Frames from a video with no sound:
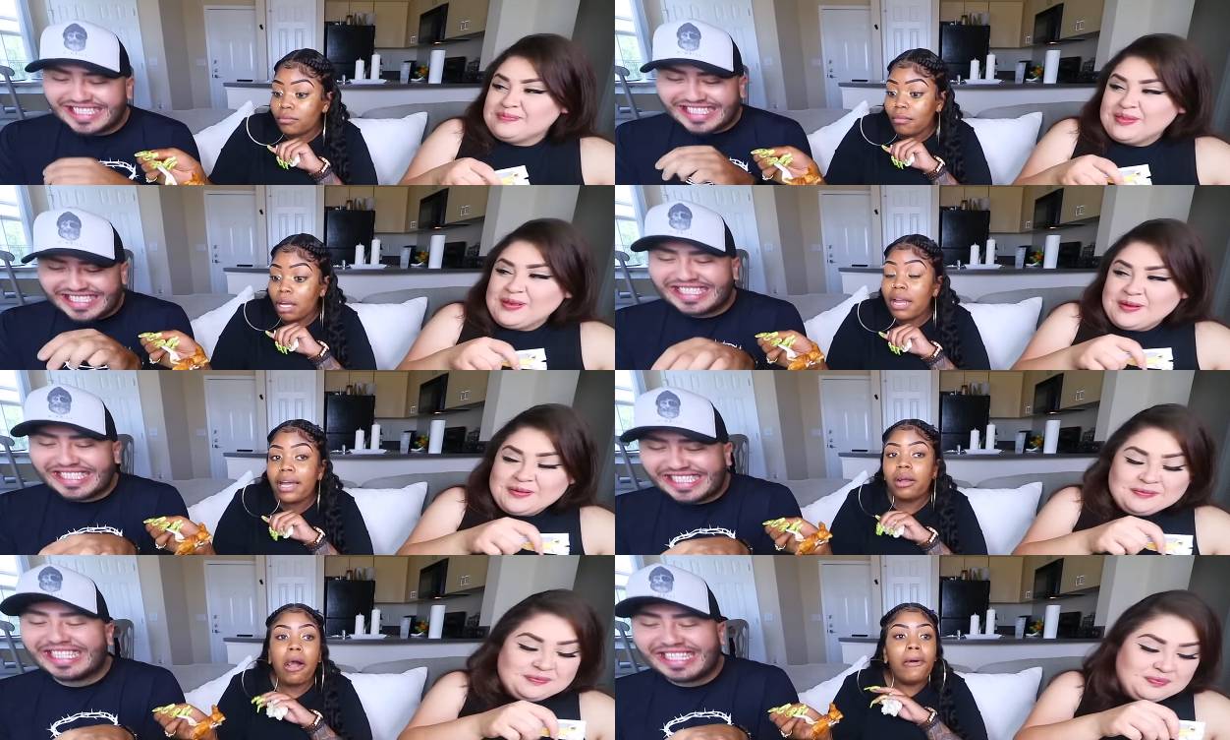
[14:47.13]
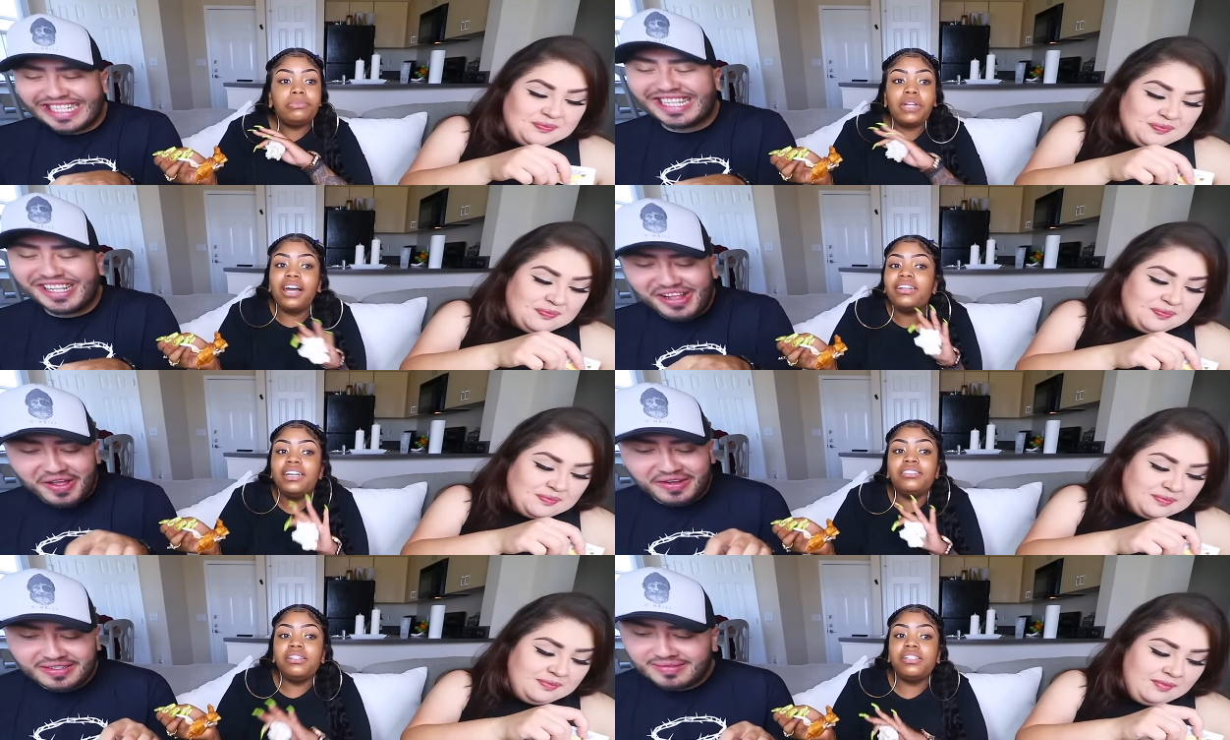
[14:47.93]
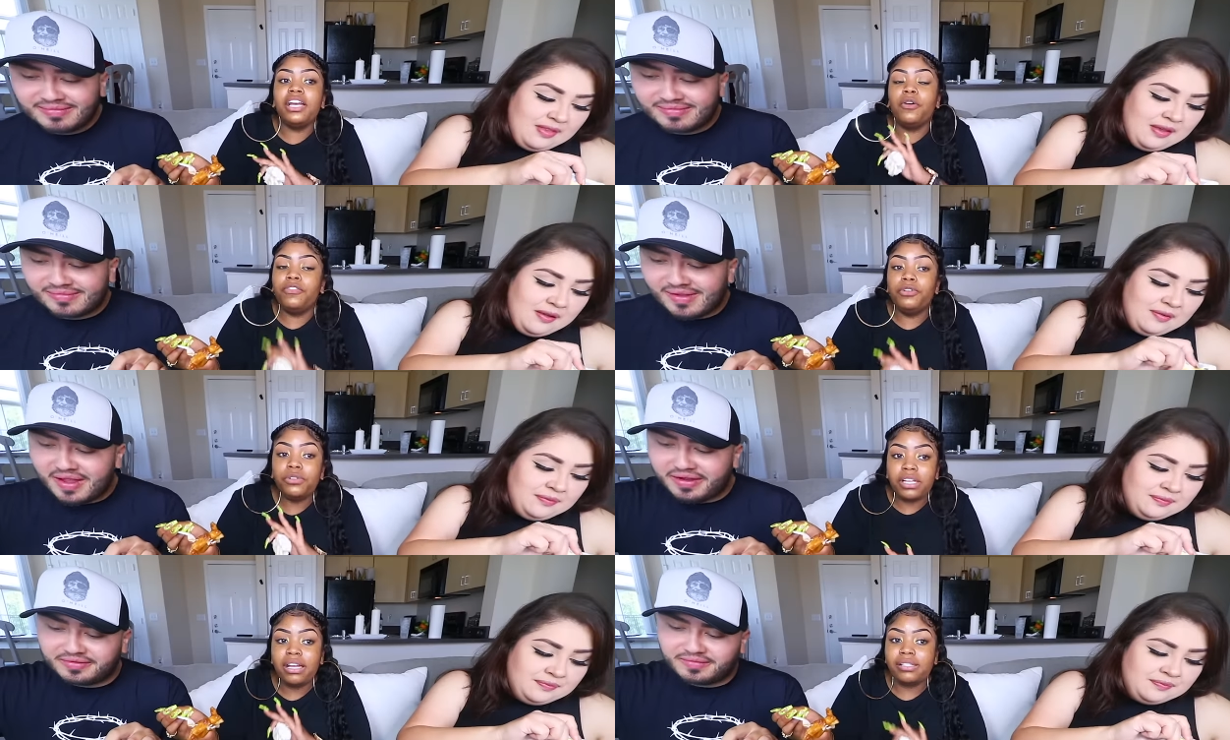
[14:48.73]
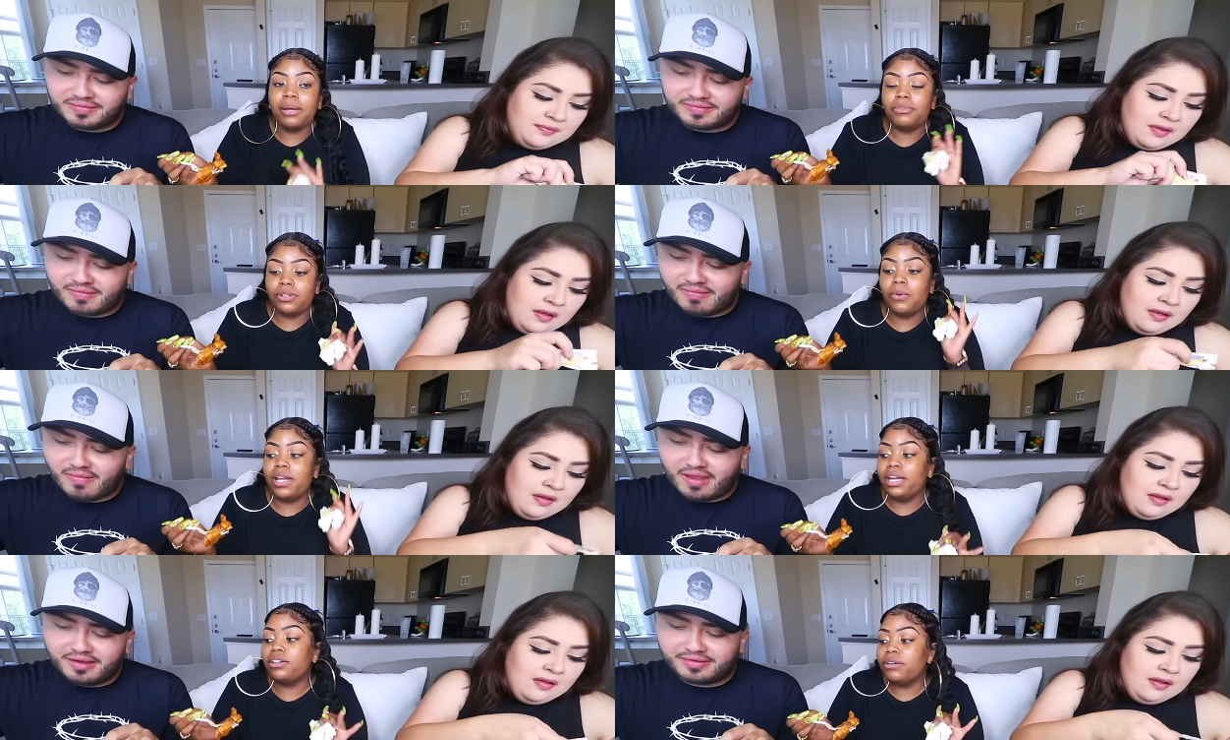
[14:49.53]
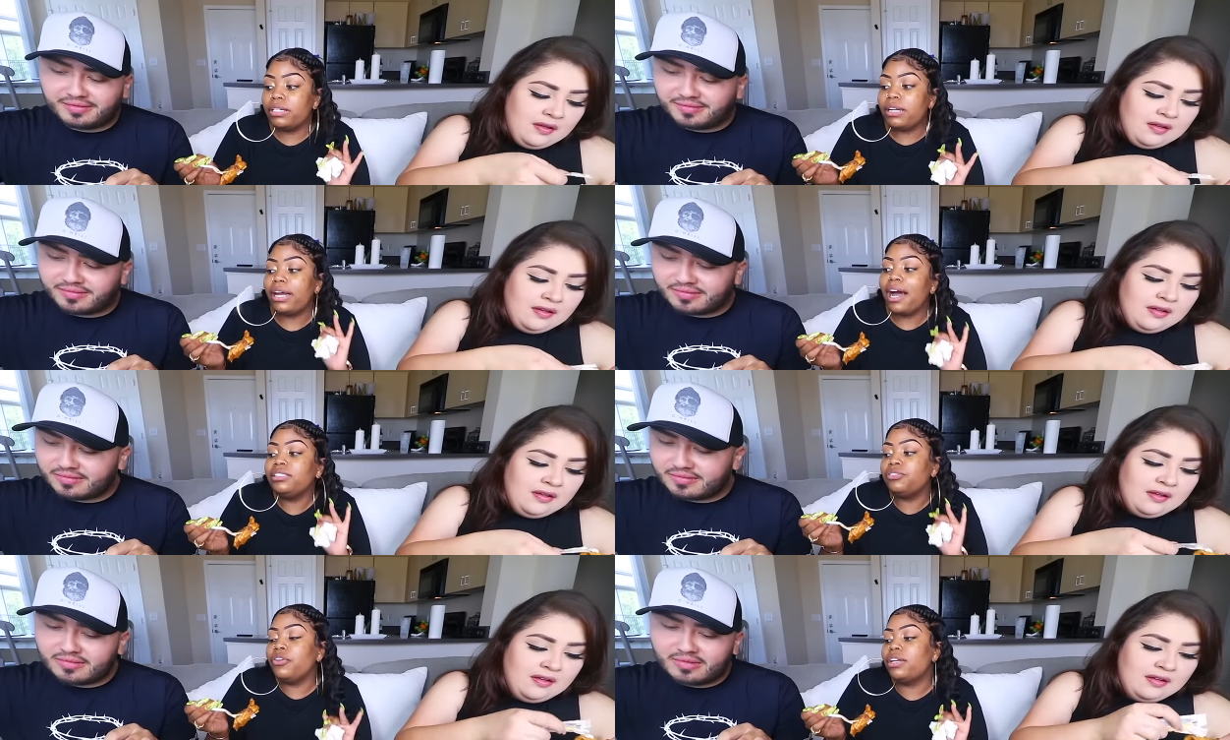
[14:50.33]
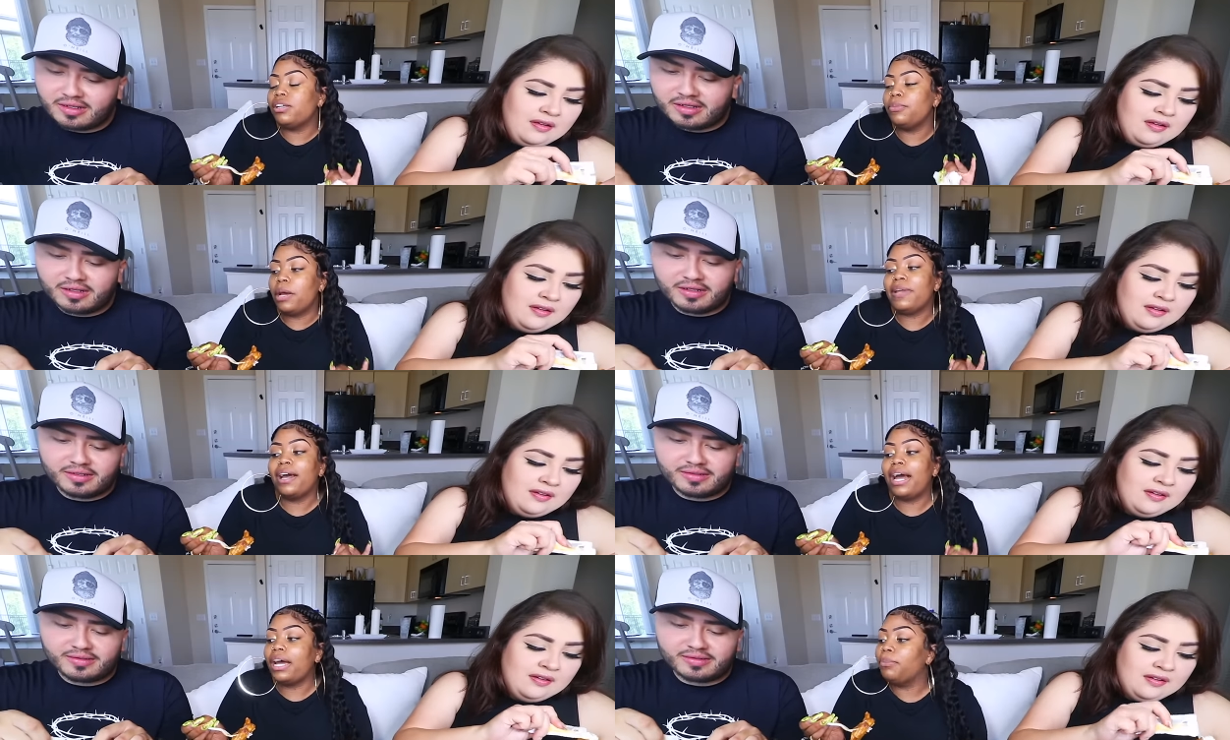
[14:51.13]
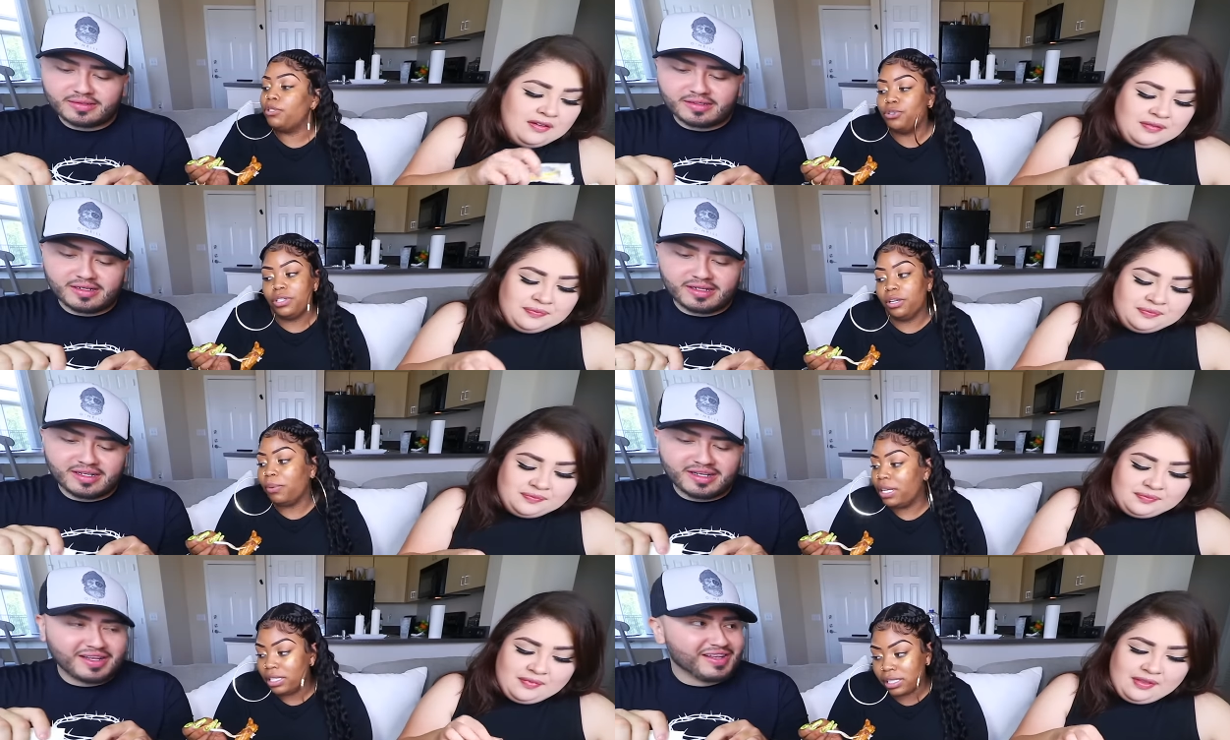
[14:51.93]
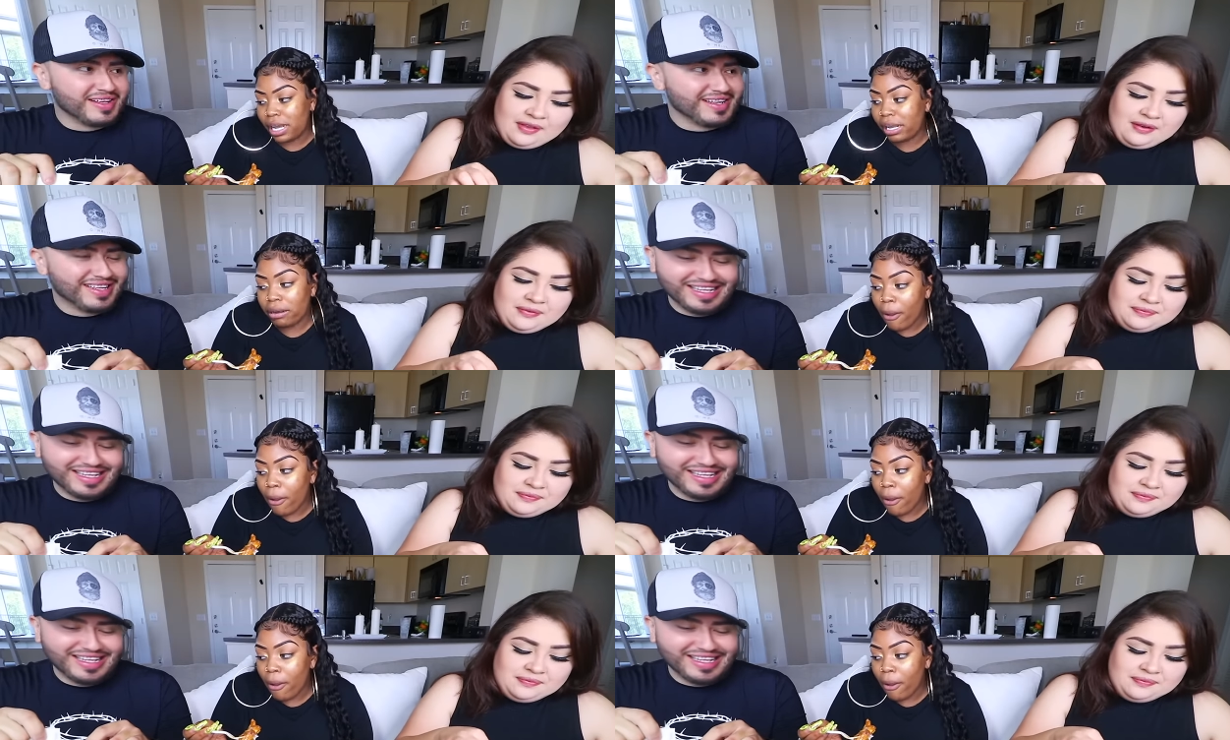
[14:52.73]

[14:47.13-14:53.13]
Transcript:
Speaker 1: Like I can't just if you're saying something so ignorant, like I just feel like sometimes I gotta put you in your place. Like